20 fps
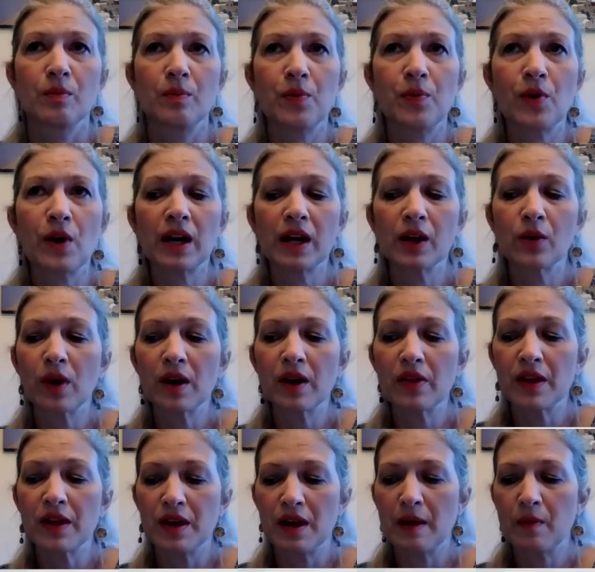Probably one of
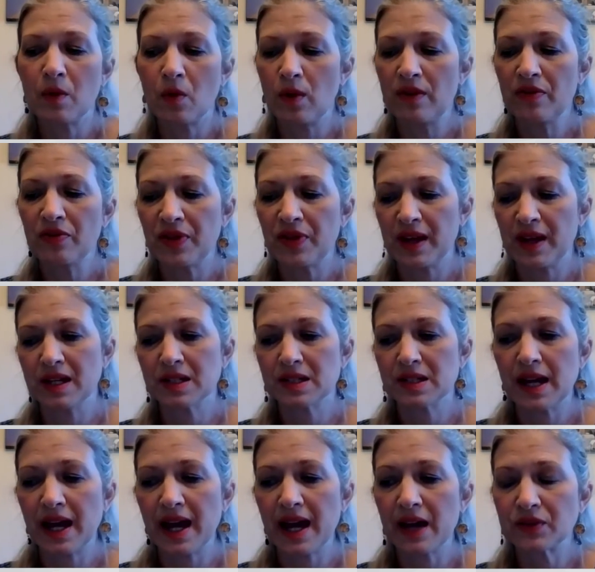the number one things
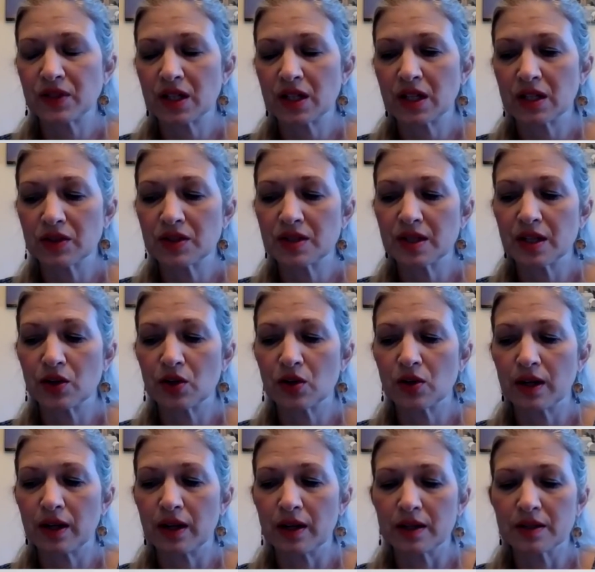they have to
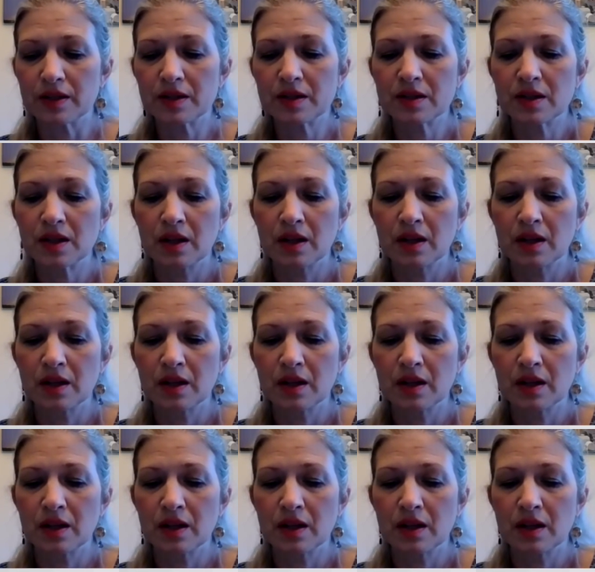consider is